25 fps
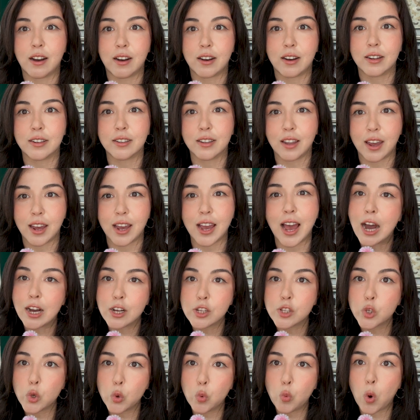on like how
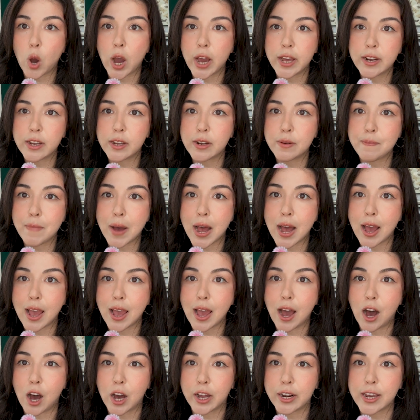to widen my
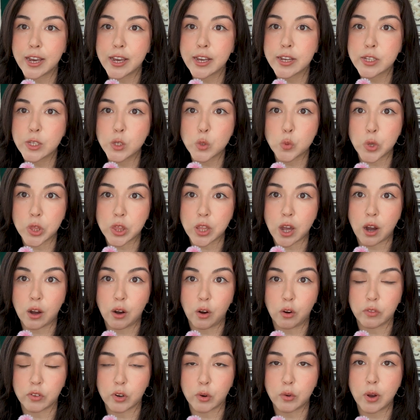audience without
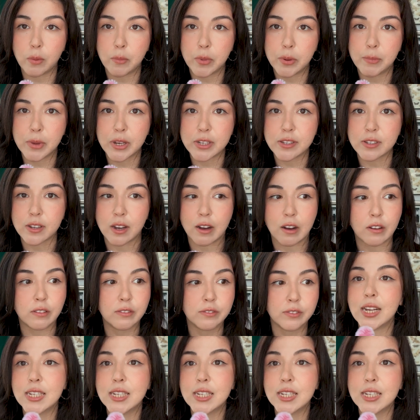overwhelming myself.